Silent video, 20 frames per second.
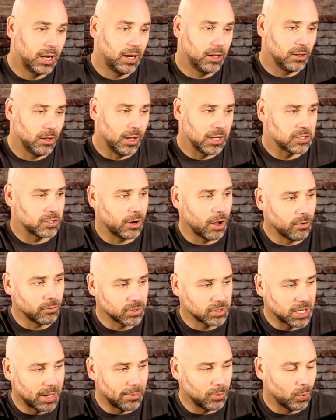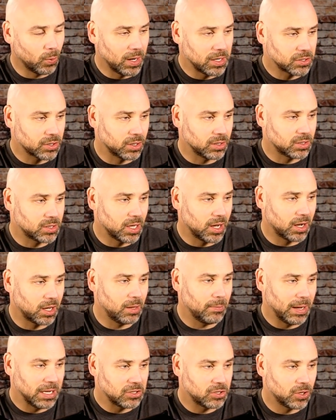Lost in overtime to Western Kentucky,
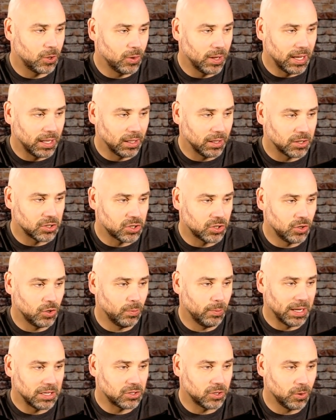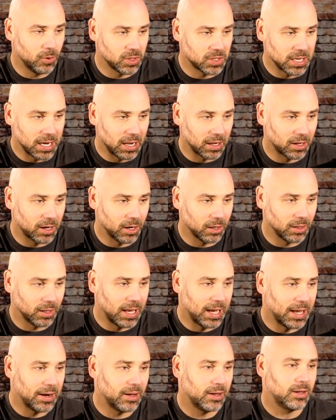by 2 to LSU, by 2 to South
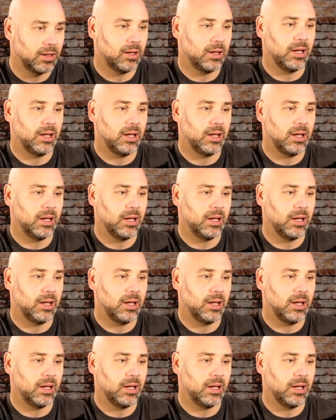Carolina,